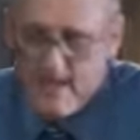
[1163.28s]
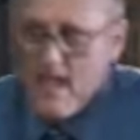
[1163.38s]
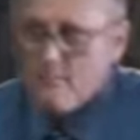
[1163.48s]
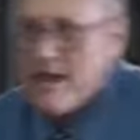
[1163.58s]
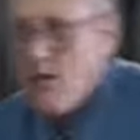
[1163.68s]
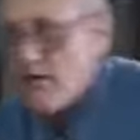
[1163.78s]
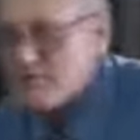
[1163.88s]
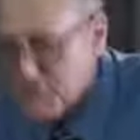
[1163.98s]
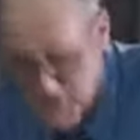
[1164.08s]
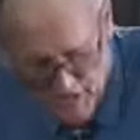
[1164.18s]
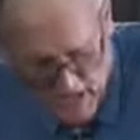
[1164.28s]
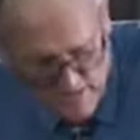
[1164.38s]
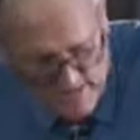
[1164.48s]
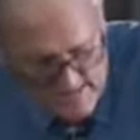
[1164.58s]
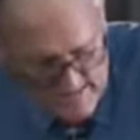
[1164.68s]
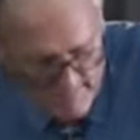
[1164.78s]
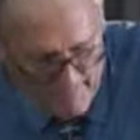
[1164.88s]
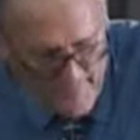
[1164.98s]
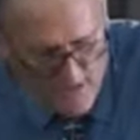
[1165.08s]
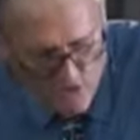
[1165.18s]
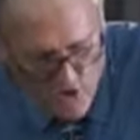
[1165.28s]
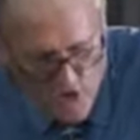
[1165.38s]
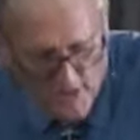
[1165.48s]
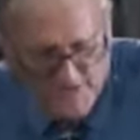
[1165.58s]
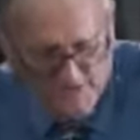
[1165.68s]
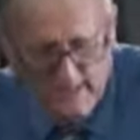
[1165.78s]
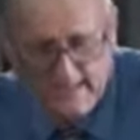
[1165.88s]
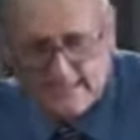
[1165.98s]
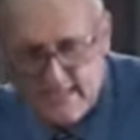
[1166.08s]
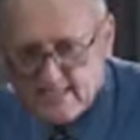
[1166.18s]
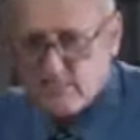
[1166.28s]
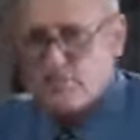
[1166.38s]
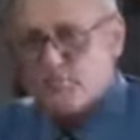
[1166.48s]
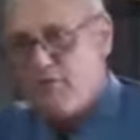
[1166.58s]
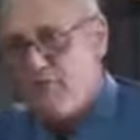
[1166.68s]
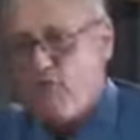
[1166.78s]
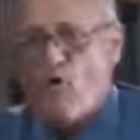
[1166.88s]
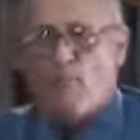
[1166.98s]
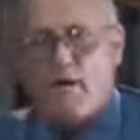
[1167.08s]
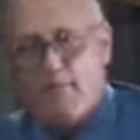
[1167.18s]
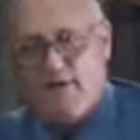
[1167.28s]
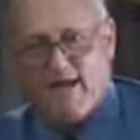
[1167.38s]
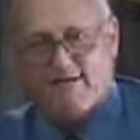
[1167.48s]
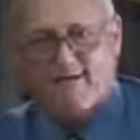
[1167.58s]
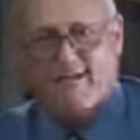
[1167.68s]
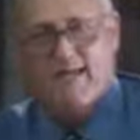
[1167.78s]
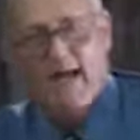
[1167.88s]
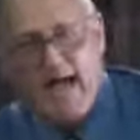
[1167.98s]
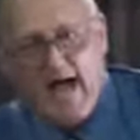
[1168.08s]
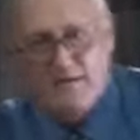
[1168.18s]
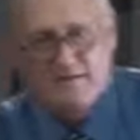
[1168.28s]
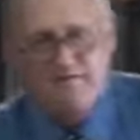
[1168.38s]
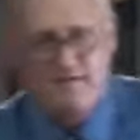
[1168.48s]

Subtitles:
But I want you to notice something. God didn't perform a miracle out of